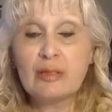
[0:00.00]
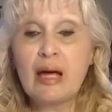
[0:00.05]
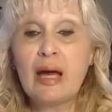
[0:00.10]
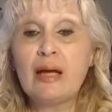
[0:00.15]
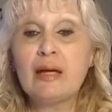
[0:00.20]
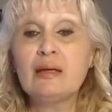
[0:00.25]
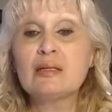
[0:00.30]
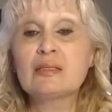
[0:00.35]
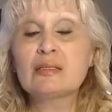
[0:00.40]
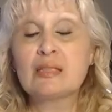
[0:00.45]

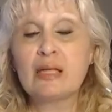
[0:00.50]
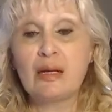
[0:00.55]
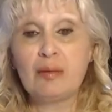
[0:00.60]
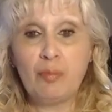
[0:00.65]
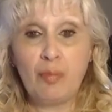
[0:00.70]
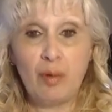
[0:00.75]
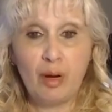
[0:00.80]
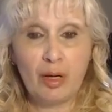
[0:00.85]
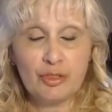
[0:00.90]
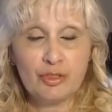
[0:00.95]
That is a
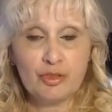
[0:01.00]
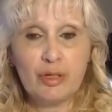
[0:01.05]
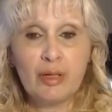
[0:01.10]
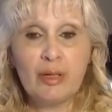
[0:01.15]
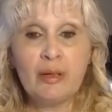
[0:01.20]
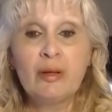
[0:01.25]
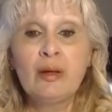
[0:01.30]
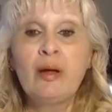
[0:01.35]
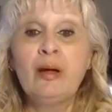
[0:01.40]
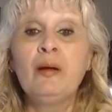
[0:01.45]

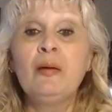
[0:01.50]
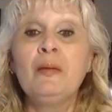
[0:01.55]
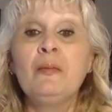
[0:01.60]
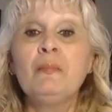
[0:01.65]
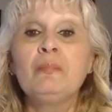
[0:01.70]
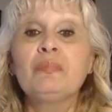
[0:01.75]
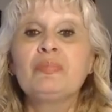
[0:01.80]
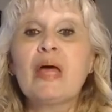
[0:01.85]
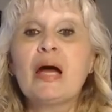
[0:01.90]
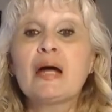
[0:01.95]
mantra
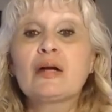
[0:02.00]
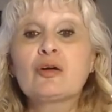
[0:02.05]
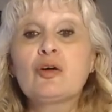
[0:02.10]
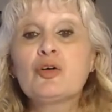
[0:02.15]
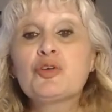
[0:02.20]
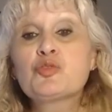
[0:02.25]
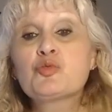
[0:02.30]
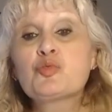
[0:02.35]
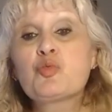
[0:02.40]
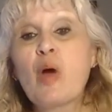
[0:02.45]
that
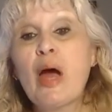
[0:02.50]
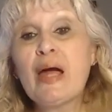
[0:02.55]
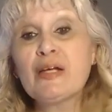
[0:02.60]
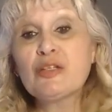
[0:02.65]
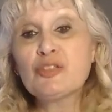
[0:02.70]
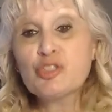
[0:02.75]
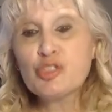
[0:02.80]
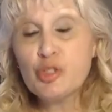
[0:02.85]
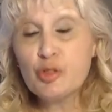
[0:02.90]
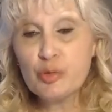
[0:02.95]
goes
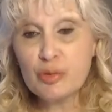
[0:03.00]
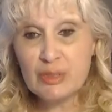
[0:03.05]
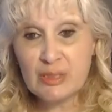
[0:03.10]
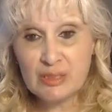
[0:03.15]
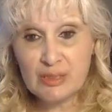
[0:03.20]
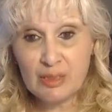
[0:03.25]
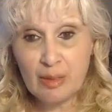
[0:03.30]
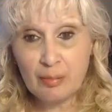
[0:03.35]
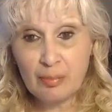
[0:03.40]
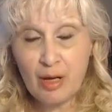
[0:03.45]
right to the
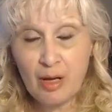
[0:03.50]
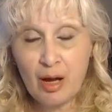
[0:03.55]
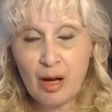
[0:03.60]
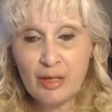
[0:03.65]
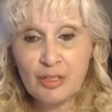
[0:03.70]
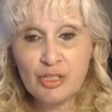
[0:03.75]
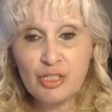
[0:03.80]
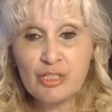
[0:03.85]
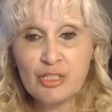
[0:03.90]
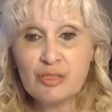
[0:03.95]

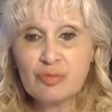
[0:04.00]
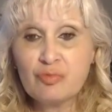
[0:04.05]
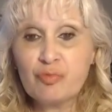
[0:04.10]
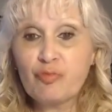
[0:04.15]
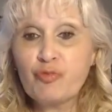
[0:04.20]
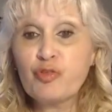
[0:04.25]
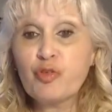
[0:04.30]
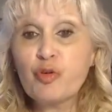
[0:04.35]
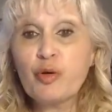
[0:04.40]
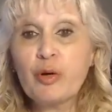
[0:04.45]
subconscious
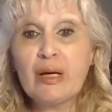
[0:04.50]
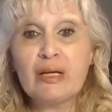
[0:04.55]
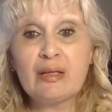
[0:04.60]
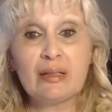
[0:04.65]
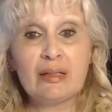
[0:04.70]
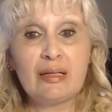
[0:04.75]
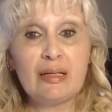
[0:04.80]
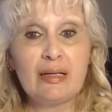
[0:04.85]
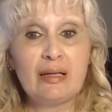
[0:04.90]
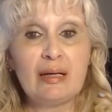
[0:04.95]

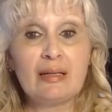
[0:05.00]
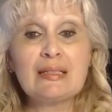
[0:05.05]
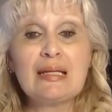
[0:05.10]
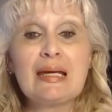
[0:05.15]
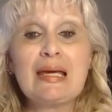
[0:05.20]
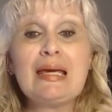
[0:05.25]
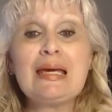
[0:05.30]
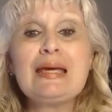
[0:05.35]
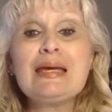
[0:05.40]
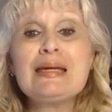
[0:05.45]
freely and
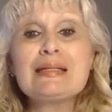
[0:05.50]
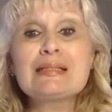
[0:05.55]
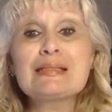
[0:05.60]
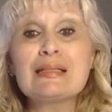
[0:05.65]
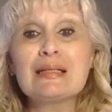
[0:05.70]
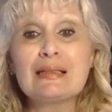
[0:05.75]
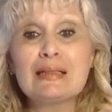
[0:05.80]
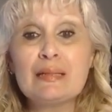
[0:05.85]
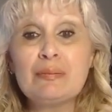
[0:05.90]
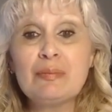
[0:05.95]

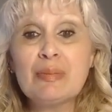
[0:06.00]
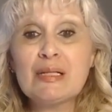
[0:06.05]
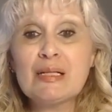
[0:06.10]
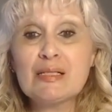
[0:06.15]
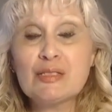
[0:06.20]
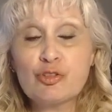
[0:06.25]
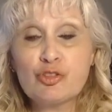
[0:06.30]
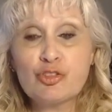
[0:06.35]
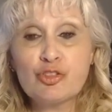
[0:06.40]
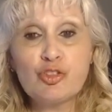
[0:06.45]
easily,
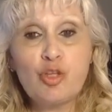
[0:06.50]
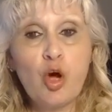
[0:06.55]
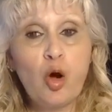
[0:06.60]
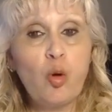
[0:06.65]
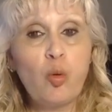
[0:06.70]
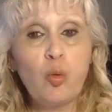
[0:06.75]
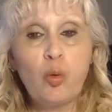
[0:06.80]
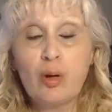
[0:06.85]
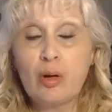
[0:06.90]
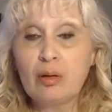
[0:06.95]
because there's
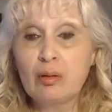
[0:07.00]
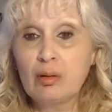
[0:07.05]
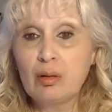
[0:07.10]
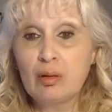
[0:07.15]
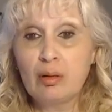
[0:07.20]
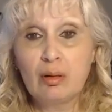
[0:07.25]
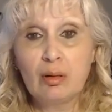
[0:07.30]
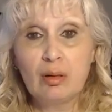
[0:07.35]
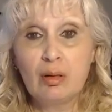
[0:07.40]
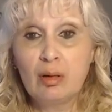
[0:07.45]
no,
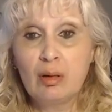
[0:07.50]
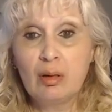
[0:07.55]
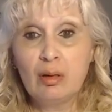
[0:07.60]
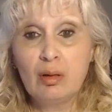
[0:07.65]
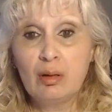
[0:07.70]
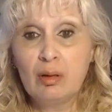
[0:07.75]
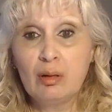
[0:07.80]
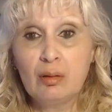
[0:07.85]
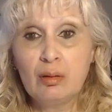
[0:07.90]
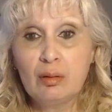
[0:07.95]

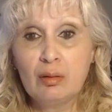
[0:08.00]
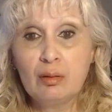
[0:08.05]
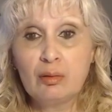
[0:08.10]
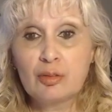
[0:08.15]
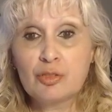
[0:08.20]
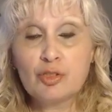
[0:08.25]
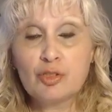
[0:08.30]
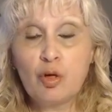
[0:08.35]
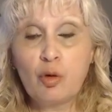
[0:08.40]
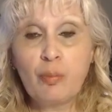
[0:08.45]

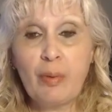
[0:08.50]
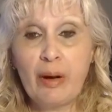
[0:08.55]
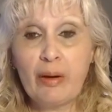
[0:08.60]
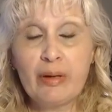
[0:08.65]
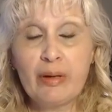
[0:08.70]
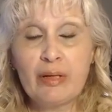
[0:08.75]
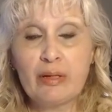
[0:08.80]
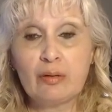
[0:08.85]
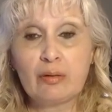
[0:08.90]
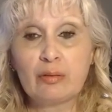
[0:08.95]
there's no
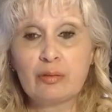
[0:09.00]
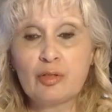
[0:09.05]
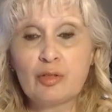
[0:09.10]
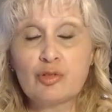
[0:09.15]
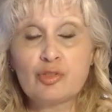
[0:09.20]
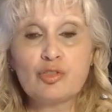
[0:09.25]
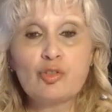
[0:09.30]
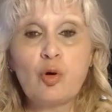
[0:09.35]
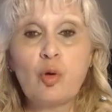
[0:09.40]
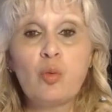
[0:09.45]
barrier.
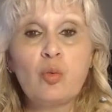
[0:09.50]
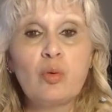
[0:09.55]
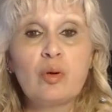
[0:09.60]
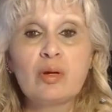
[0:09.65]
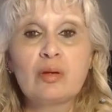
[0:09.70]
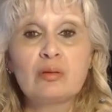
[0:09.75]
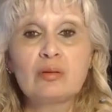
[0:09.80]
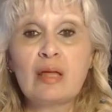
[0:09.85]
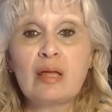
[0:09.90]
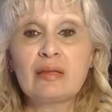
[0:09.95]
There's no,
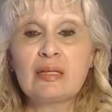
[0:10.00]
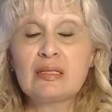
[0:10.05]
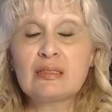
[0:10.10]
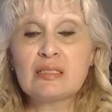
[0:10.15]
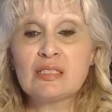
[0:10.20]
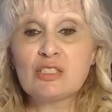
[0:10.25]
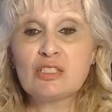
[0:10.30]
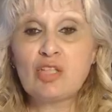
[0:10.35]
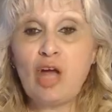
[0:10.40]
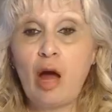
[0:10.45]
nothing
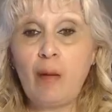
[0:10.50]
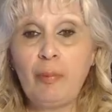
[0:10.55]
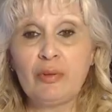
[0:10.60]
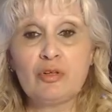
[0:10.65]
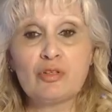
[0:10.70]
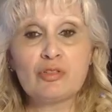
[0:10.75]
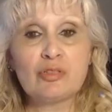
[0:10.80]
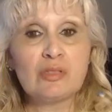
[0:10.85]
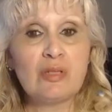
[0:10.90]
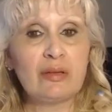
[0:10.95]
to stop
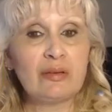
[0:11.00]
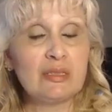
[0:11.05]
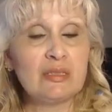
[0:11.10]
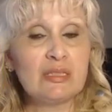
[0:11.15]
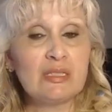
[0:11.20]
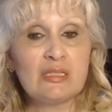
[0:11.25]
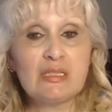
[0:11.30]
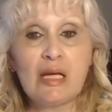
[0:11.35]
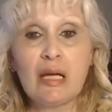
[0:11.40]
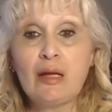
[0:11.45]
it. There's nothing
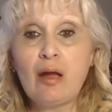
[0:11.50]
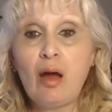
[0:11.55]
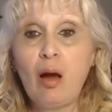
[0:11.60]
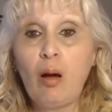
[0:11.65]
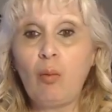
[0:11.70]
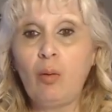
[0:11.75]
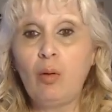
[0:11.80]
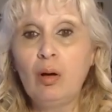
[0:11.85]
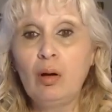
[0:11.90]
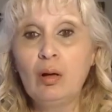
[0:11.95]
to say
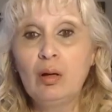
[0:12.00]
no.